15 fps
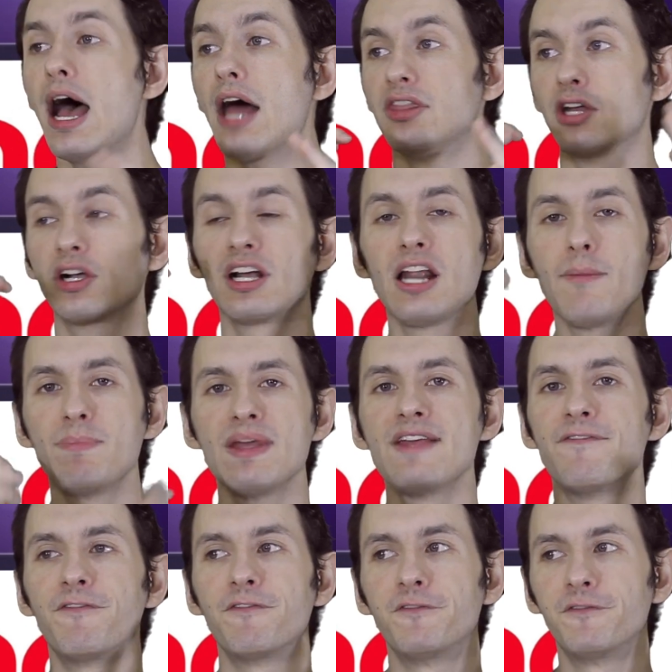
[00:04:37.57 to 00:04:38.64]
They're going to be
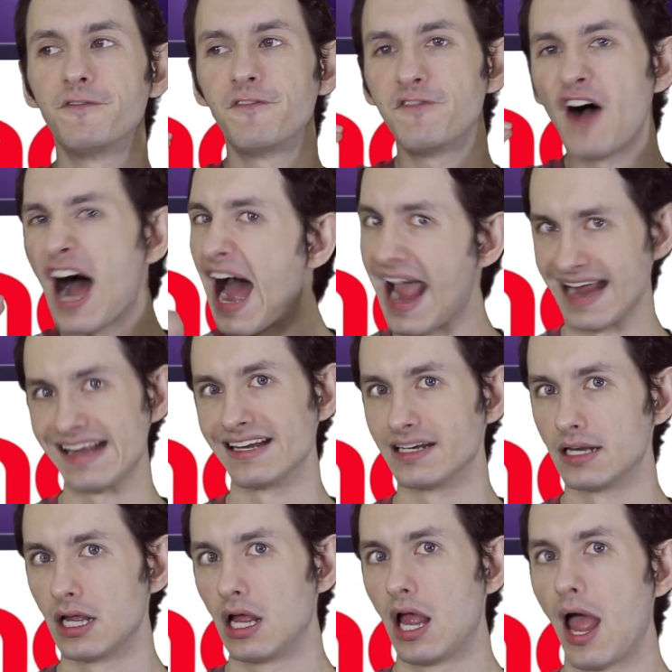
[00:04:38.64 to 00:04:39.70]

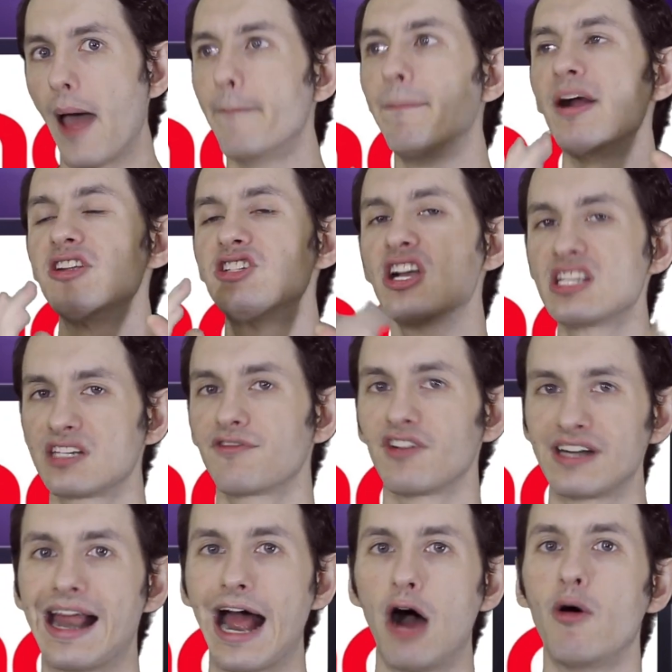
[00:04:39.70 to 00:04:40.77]
fine but just for
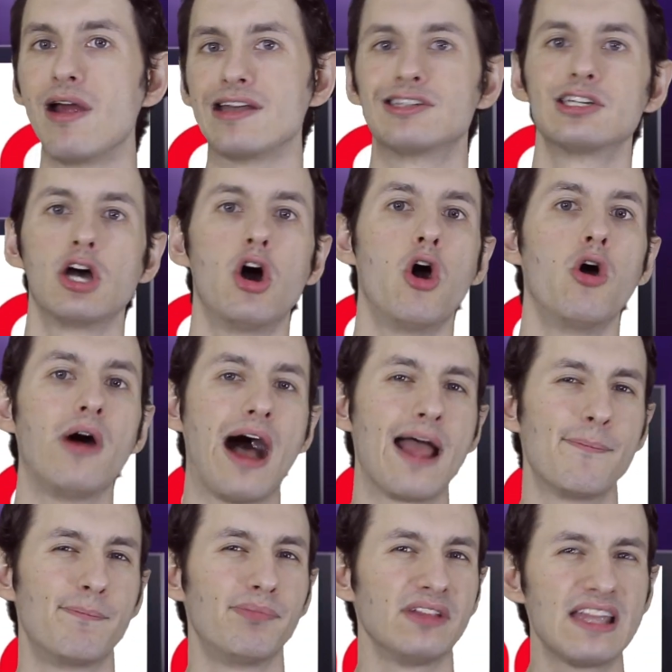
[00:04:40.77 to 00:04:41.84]
now until I
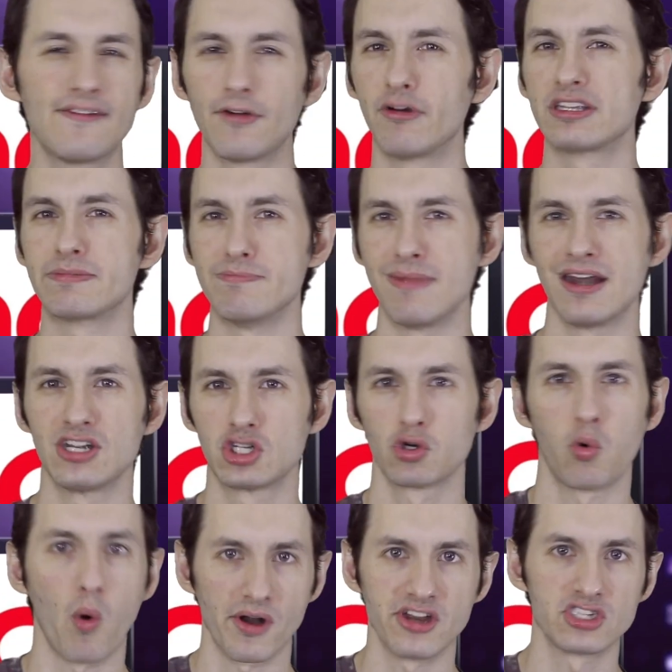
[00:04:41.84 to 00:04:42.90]
believe it was mid
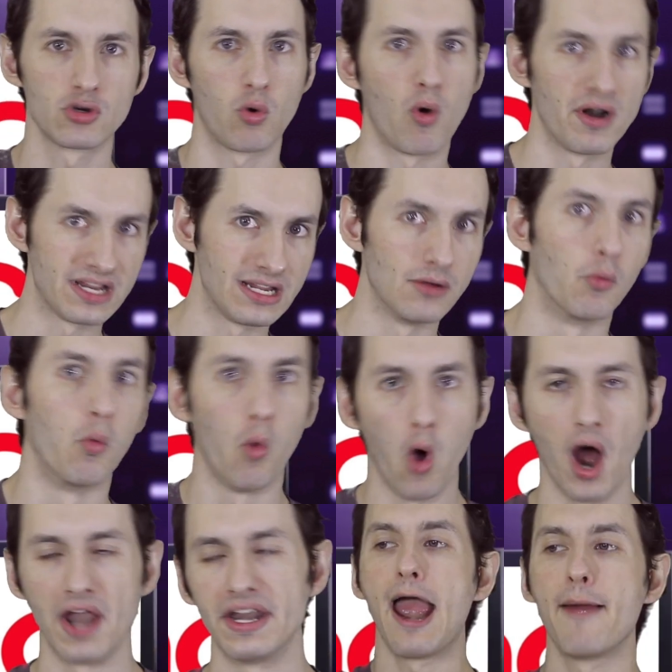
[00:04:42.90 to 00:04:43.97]
2021.